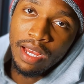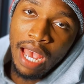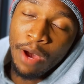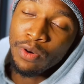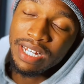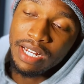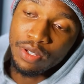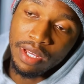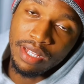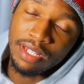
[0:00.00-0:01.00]
I wanted it
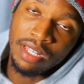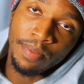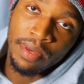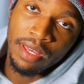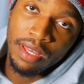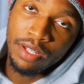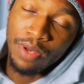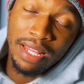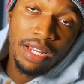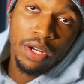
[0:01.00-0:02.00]
to hit the TP, so
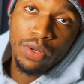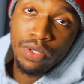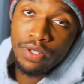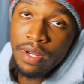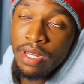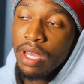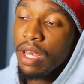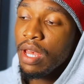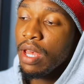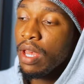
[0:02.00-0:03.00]
I didn't close the trade.
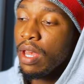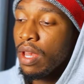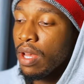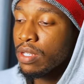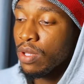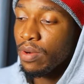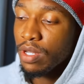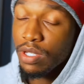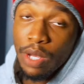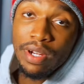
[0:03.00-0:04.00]
So
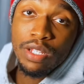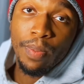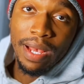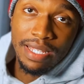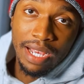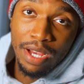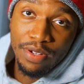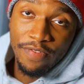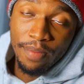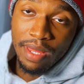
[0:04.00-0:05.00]
because I wanted to pass the
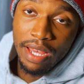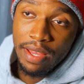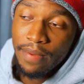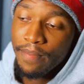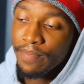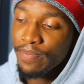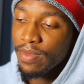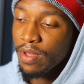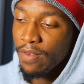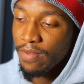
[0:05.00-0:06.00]
account from there.
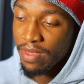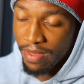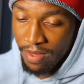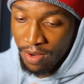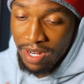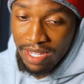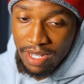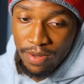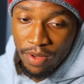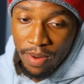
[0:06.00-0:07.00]
Looking
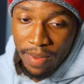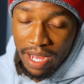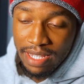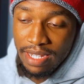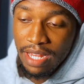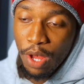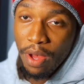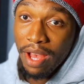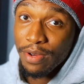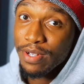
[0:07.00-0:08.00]
back at it
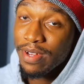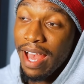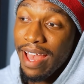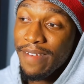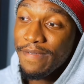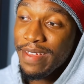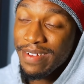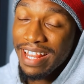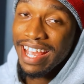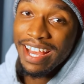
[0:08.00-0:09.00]
now, I feel
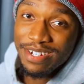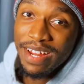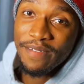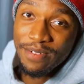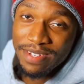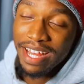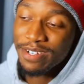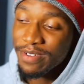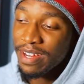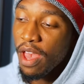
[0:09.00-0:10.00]
like I should have closed that
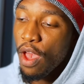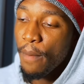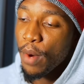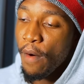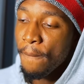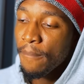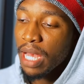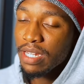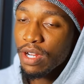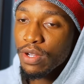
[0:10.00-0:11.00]
trade, but I
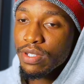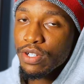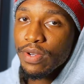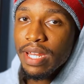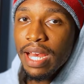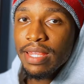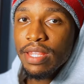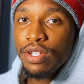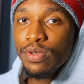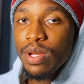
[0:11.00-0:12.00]
didn't close the trade, and then
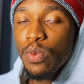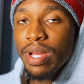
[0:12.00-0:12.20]
the trade